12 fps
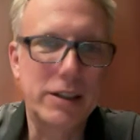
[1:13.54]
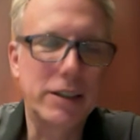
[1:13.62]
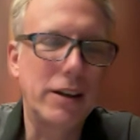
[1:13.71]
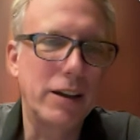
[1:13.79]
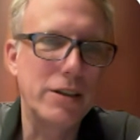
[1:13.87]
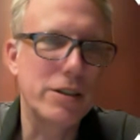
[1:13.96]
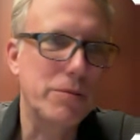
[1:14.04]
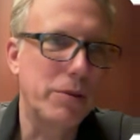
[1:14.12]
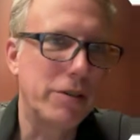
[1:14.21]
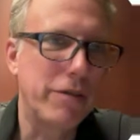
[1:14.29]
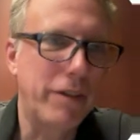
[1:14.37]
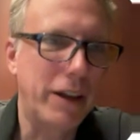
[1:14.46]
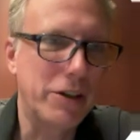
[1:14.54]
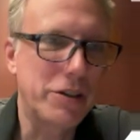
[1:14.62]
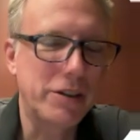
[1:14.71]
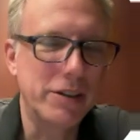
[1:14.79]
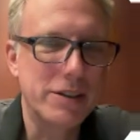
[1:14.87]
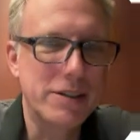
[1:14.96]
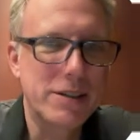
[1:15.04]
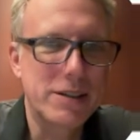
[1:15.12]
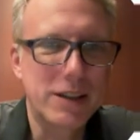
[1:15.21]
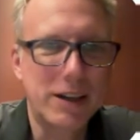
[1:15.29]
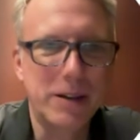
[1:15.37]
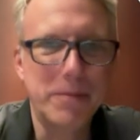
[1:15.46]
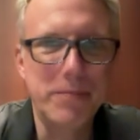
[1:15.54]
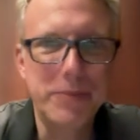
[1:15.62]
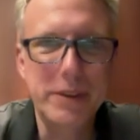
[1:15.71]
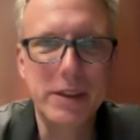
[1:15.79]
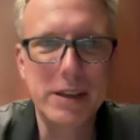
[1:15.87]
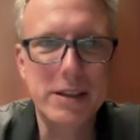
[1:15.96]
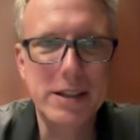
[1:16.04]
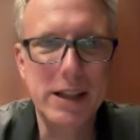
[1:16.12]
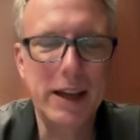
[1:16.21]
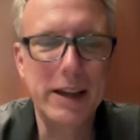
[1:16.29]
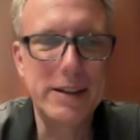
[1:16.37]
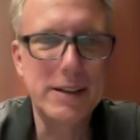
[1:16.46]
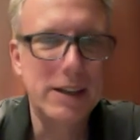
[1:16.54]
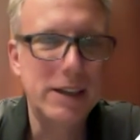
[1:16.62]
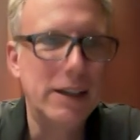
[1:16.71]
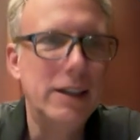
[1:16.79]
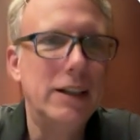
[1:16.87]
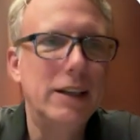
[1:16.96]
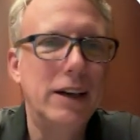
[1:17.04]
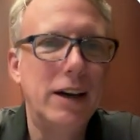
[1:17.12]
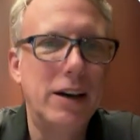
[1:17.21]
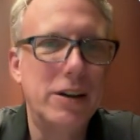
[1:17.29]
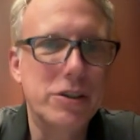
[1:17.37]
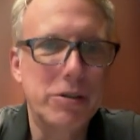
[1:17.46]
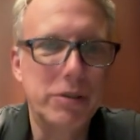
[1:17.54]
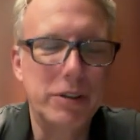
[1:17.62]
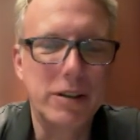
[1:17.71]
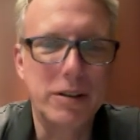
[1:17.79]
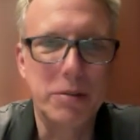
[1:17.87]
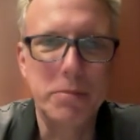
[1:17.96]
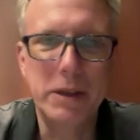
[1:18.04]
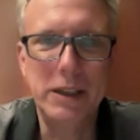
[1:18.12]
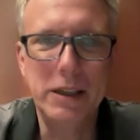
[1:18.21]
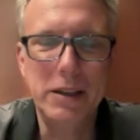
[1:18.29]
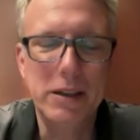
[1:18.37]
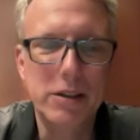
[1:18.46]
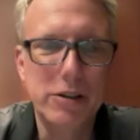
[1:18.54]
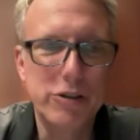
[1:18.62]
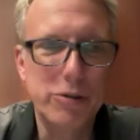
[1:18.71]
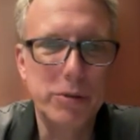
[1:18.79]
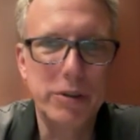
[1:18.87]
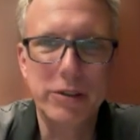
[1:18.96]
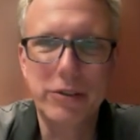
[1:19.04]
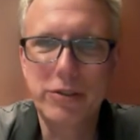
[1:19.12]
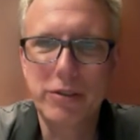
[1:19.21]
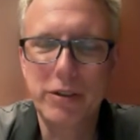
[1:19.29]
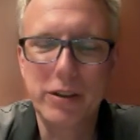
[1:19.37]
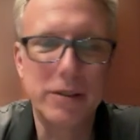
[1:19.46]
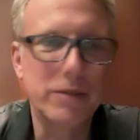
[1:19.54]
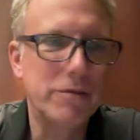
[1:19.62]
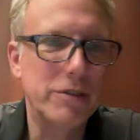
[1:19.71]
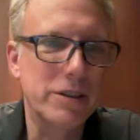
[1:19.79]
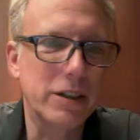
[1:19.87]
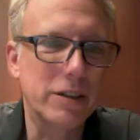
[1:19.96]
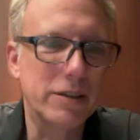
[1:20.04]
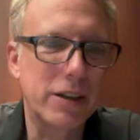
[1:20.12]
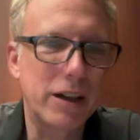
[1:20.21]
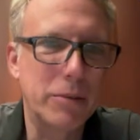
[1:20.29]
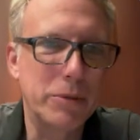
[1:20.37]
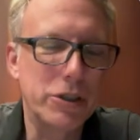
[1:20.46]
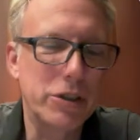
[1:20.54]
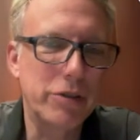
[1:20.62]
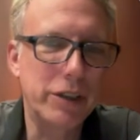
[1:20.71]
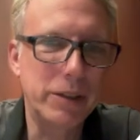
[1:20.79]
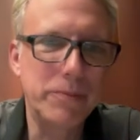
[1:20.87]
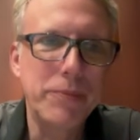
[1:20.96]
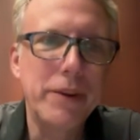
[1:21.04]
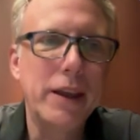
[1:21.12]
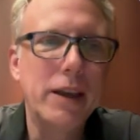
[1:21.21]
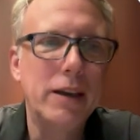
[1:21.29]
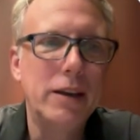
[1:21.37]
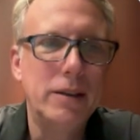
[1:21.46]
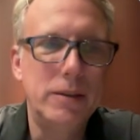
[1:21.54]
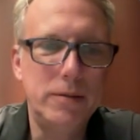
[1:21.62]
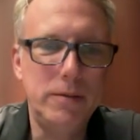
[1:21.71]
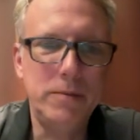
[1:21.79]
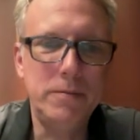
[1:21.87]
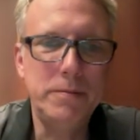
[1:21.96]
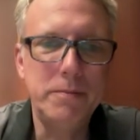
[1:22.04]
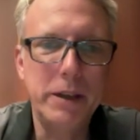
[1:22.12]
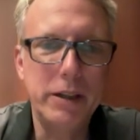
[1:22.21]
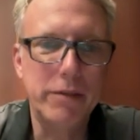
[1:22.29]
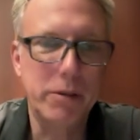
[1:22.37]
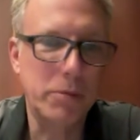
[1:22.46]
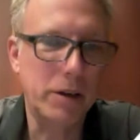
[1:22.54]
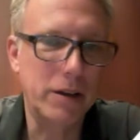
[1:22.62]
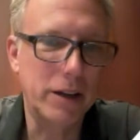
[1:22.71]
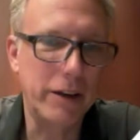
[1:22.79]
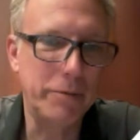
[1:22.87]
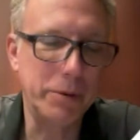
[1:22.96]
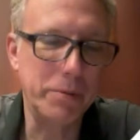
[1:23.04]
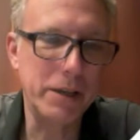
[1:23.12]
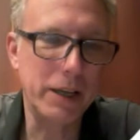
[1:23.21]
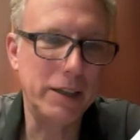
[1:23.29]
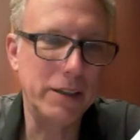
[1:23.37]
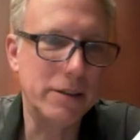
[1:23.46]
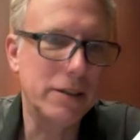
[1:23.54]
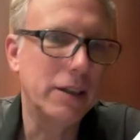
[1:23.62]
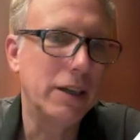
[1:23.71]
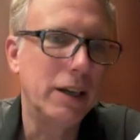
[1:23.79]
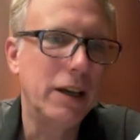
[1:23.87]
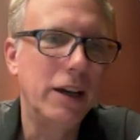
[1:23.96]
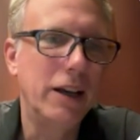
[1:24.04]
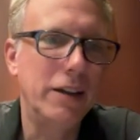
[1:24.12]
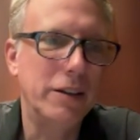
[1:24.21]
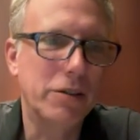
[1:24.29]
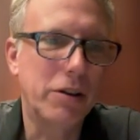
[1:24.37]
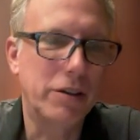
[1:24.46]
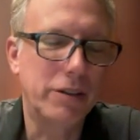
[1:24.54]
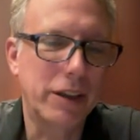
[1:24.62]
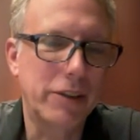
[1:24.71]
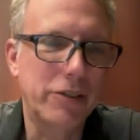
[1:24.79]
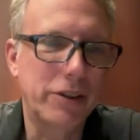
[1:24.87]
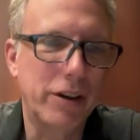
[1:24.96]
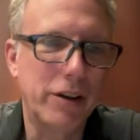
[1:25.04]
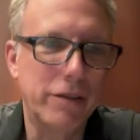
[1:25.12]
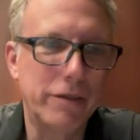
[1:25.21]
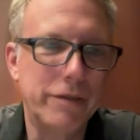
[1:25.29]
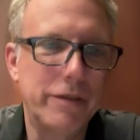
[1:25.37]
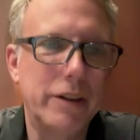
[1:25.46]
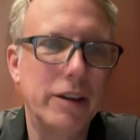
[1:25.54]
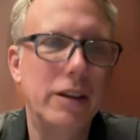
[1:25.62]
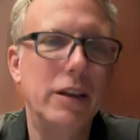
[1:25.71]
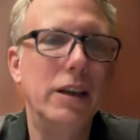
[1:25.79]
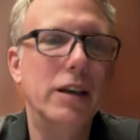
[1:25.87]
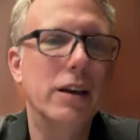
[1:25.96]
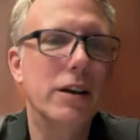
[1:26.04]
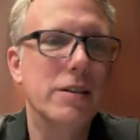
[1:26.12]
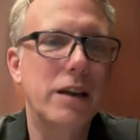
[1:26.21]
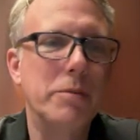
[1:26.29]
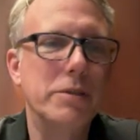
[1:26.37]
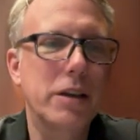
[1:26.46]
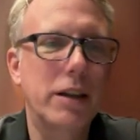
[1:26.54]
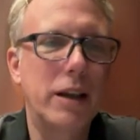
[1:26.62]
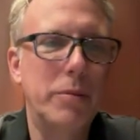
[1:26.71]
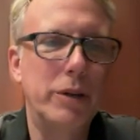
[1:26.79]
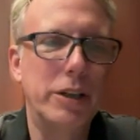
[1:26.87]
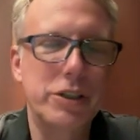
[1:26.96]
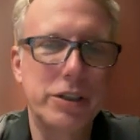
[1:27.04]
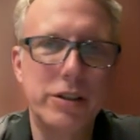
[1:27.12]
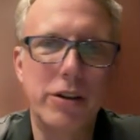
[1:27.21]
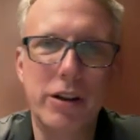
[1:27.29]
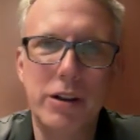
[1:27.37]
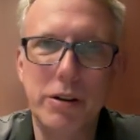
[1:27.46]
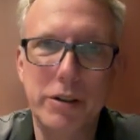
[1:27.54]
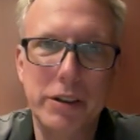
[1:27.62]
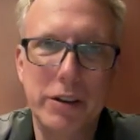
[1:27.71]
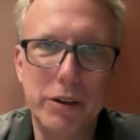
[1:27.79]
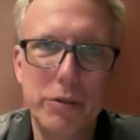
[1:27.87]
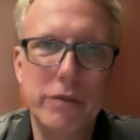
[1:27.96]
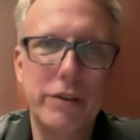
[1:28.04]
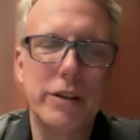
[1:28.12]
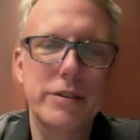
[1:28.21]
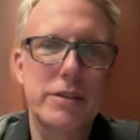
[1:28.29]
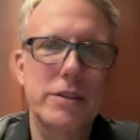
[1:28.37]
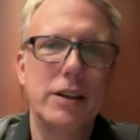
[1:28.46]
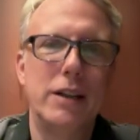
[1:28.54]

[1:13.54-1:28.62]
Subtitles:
I just want to flash this slide showing that there are many contributors to the results that I'll be showing. Many of them have been obtained in the context of the Simon's collaboration on learning the universe.